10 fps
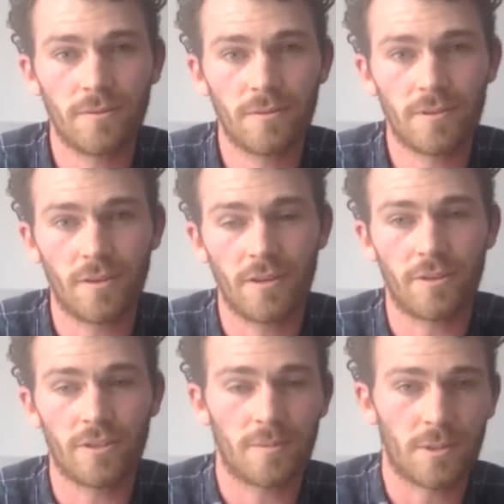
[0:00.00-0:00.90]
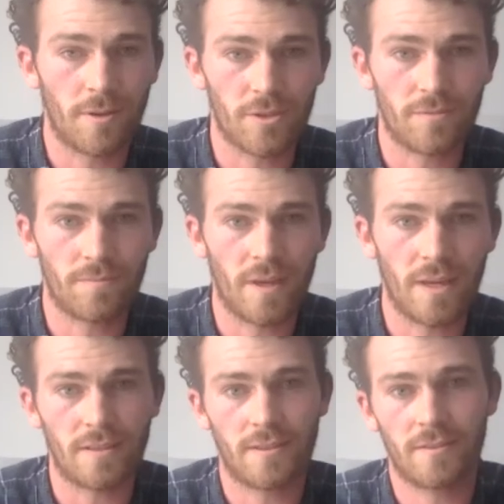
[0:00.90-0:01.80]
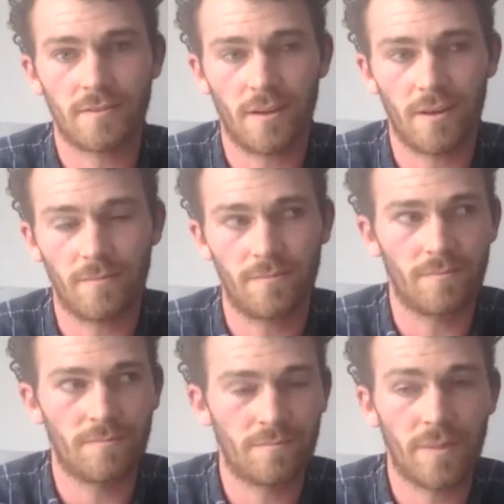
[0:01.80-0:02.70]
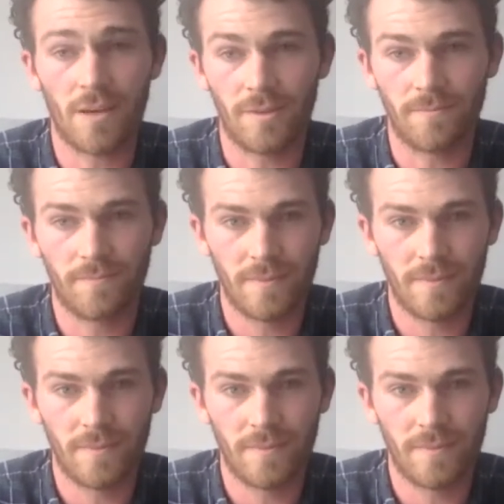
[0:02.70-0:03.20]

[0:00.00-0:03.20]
So they're on a subscription based payment.